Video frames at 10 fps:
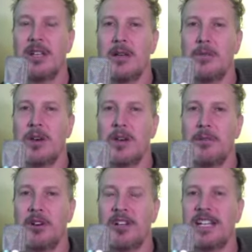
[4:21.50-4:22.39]
But
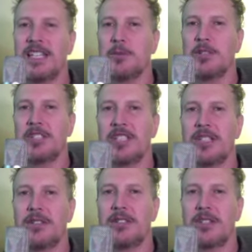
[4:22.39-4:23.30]
Bernadette's
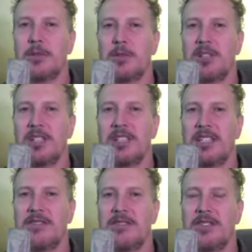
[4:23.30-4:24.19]
procedure is completely
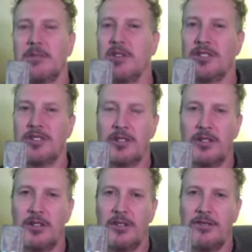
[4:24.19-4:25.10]
different. No
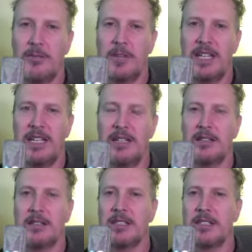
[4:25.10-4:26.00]
surgery for me.
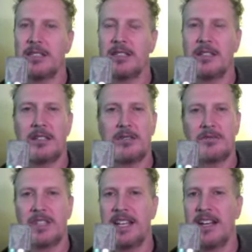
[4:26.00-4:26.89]
Just
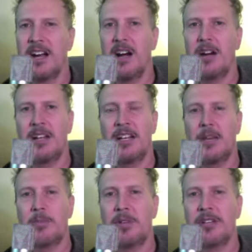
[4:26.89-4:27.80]
hit it hard on the
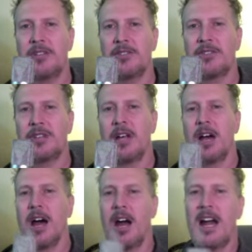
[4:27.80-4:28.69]
uphills.
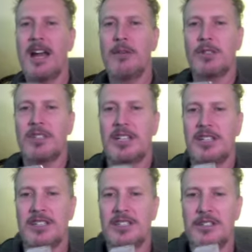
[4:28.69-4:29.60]
All right, we'll talk
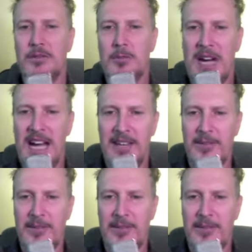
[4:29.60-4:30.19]
to you soon. Bye.